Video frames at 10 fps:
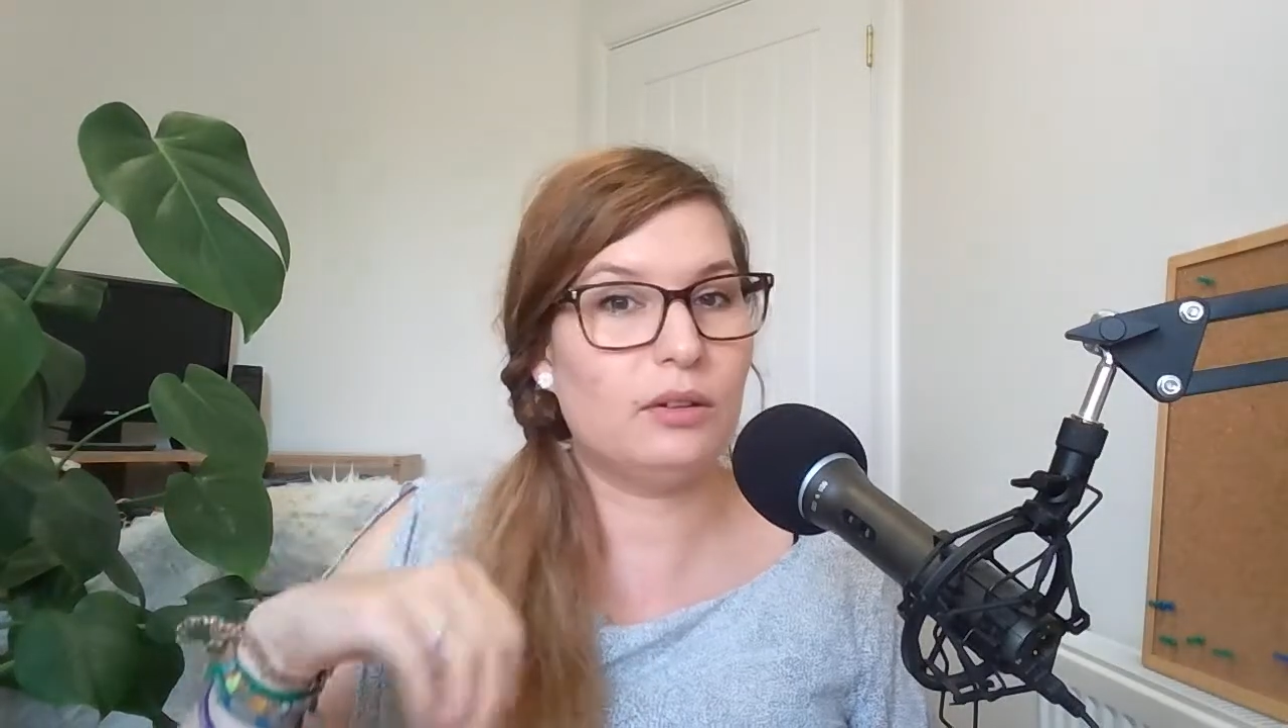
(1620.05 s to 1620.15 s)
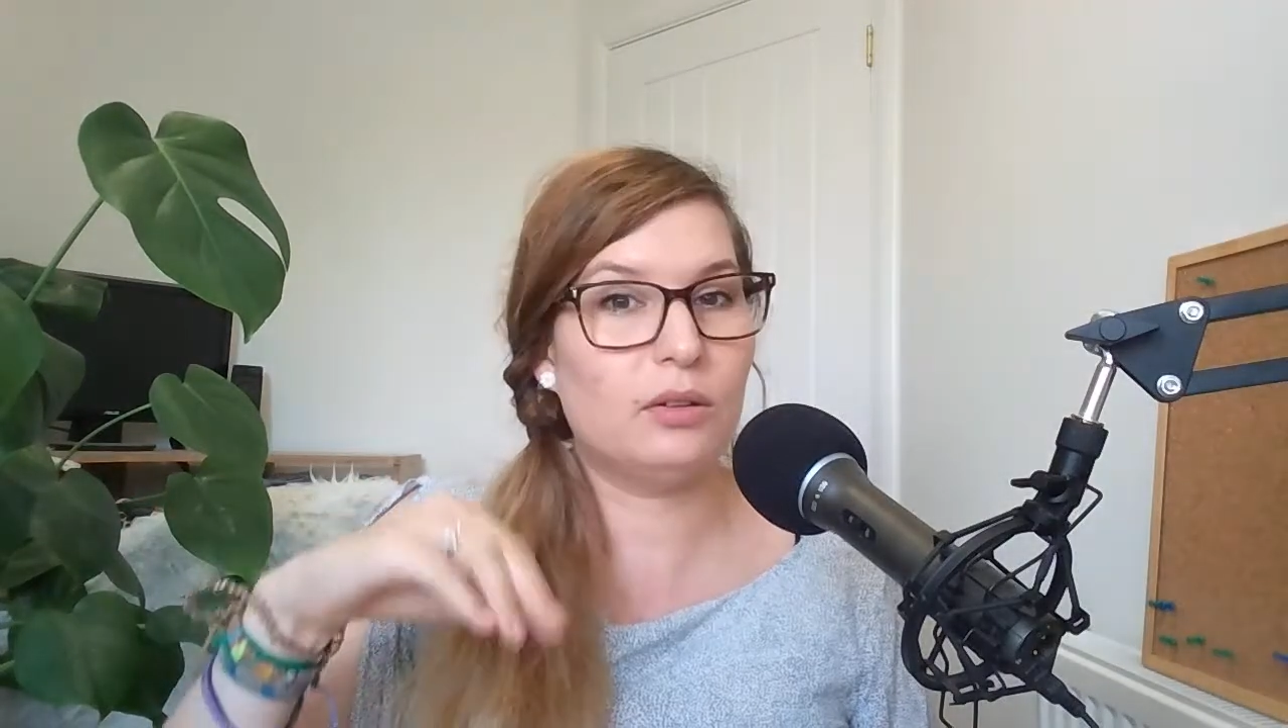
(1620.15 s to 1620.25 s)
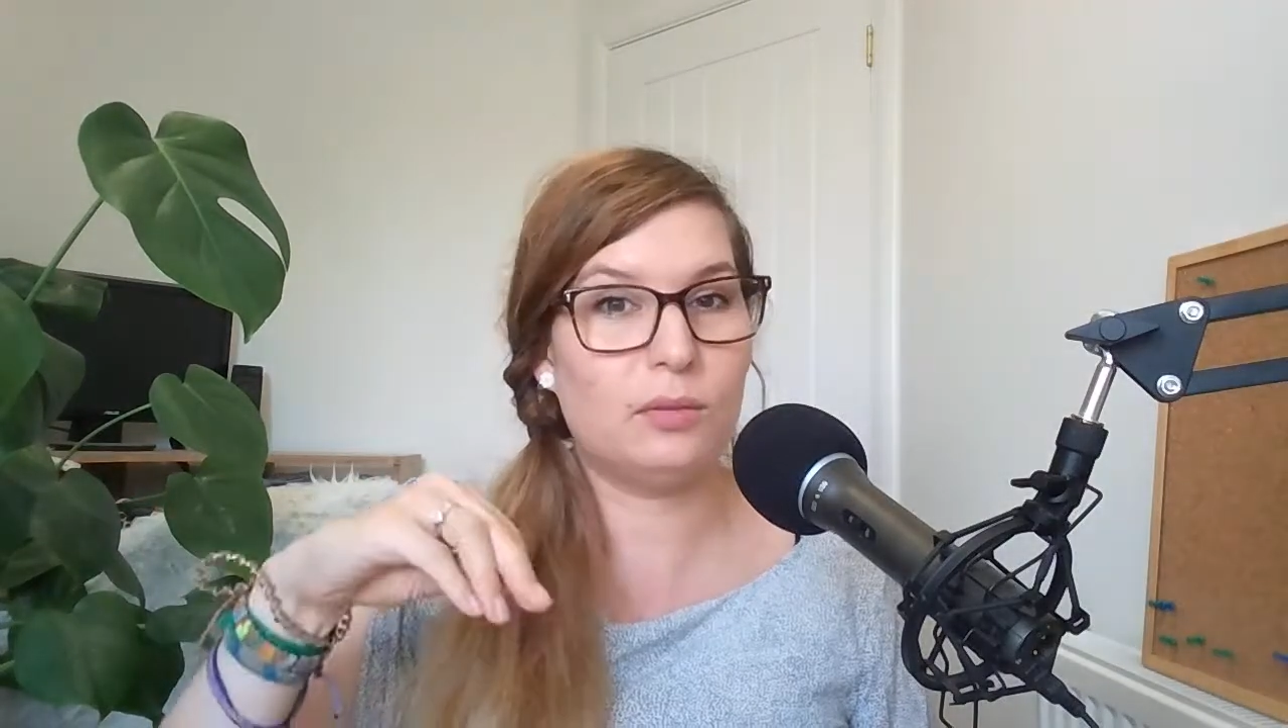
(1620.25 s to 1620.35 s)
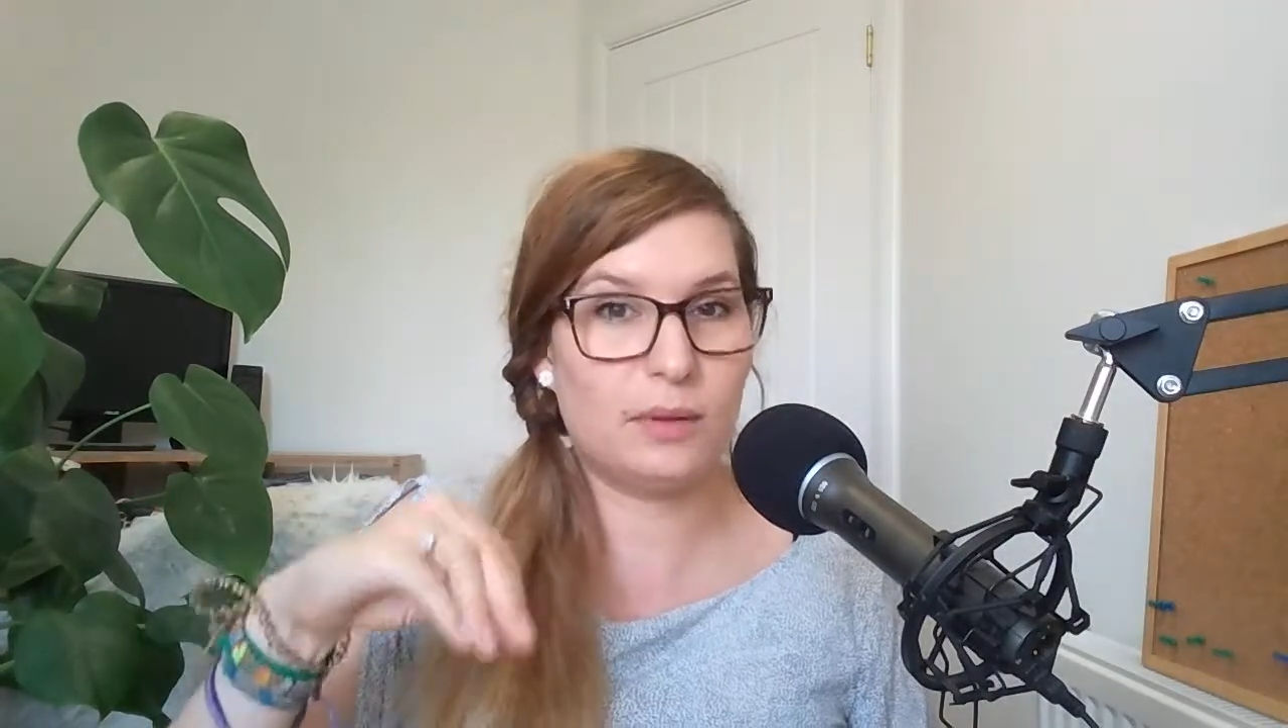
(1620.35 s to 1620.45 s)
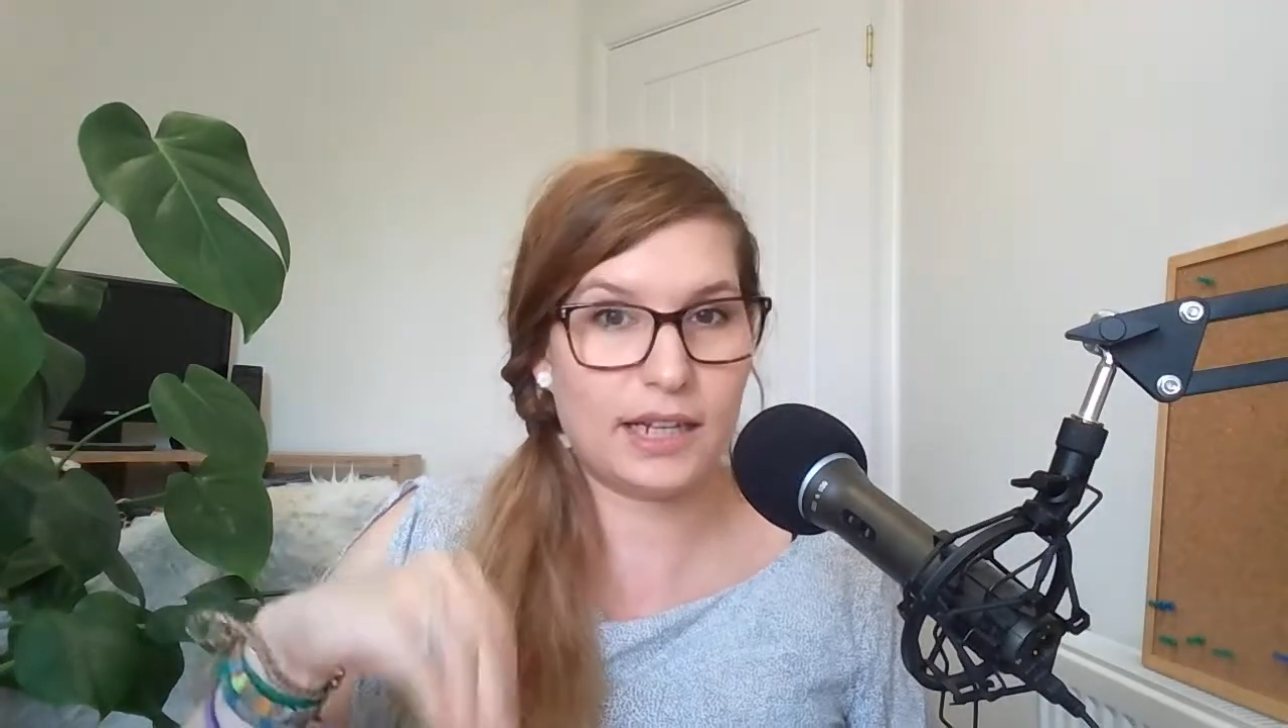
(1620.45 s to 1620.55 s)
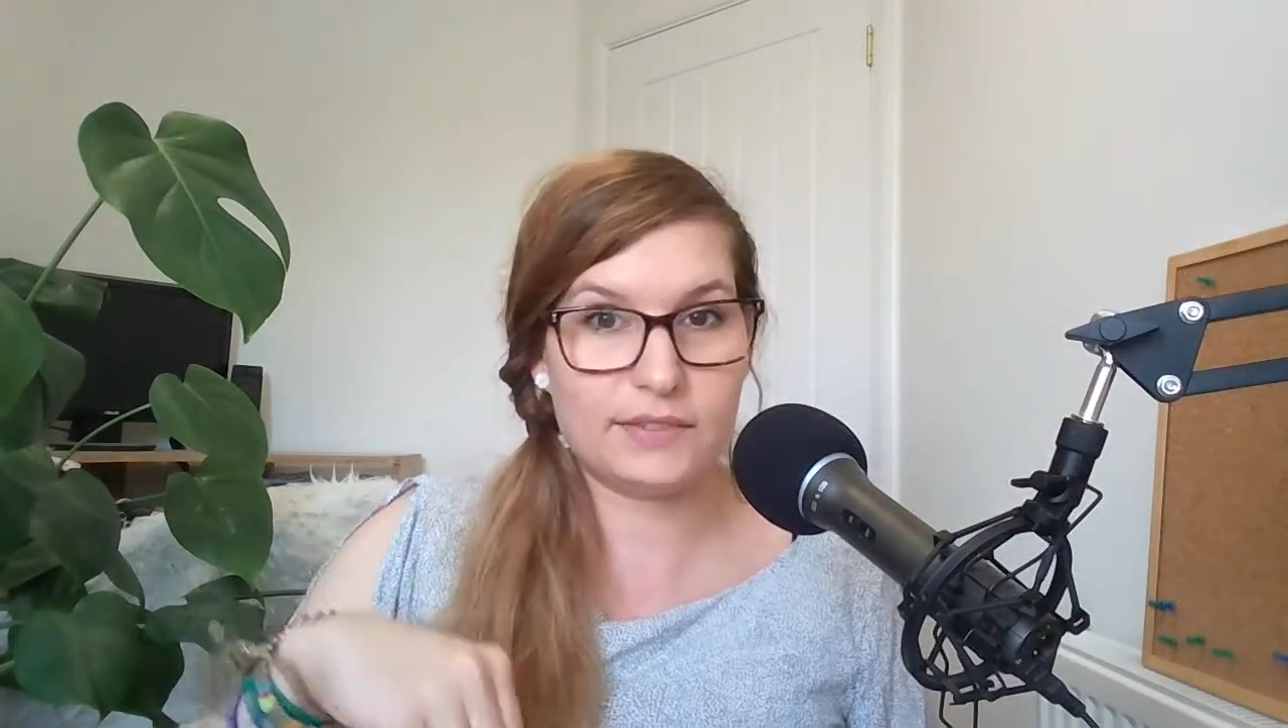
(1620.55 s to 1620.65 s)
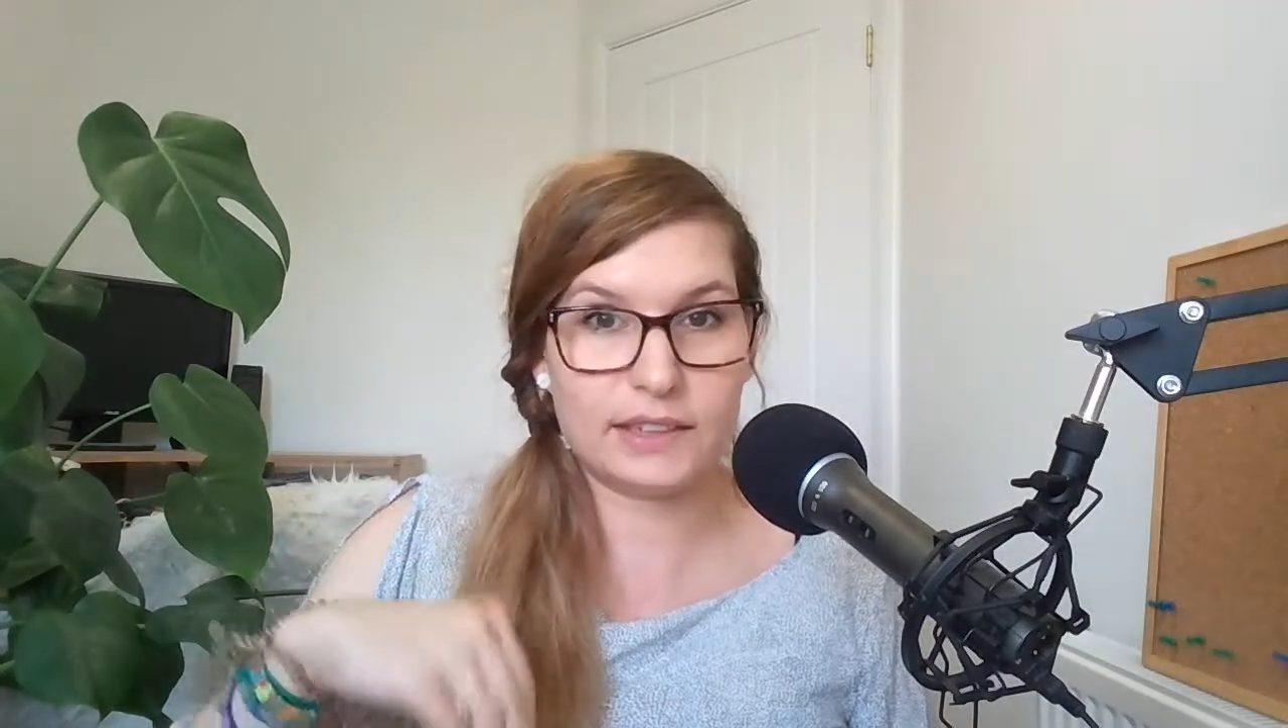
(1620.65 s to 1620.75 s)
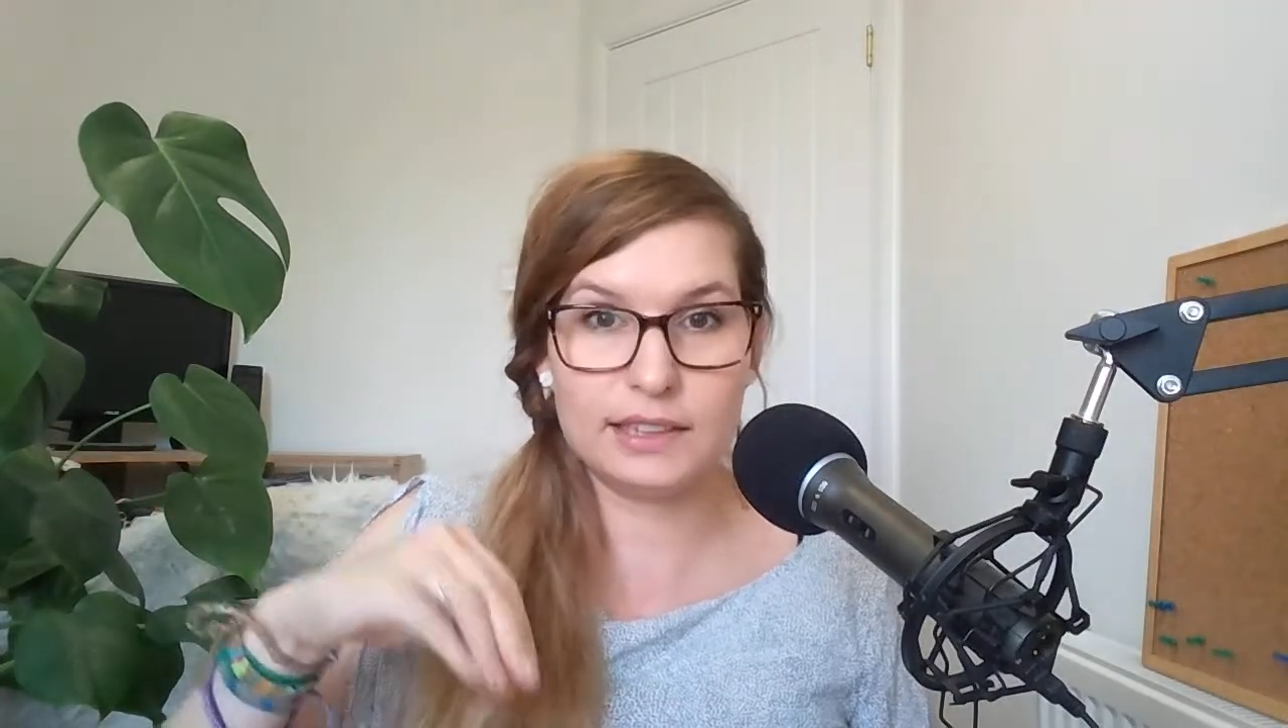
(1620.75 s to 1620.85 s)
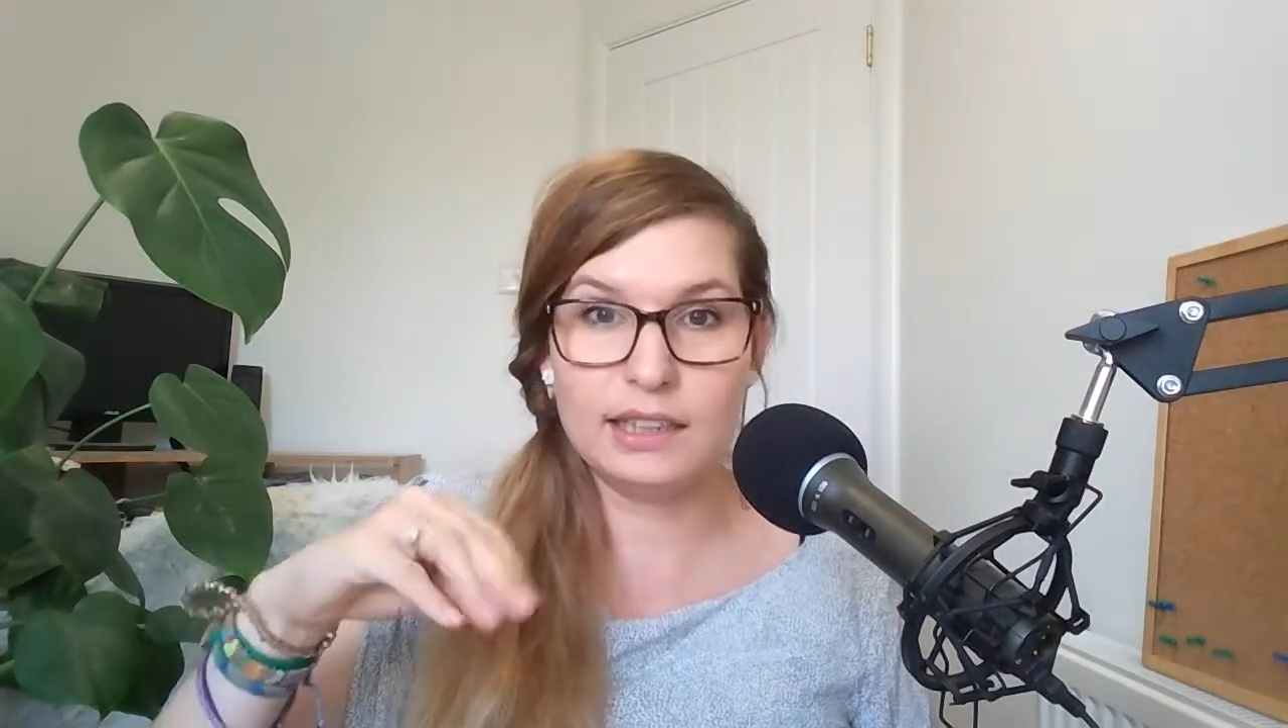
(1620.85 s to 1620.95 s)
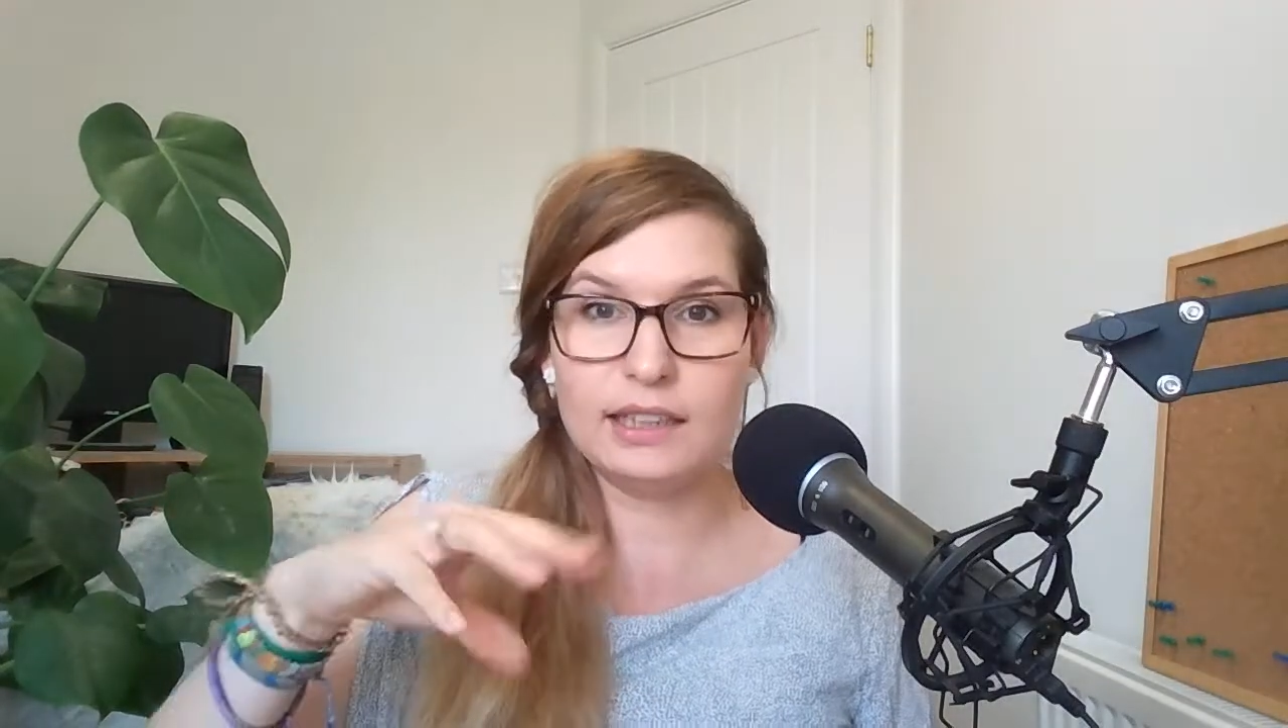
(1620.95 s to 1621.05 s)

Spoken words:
or whatever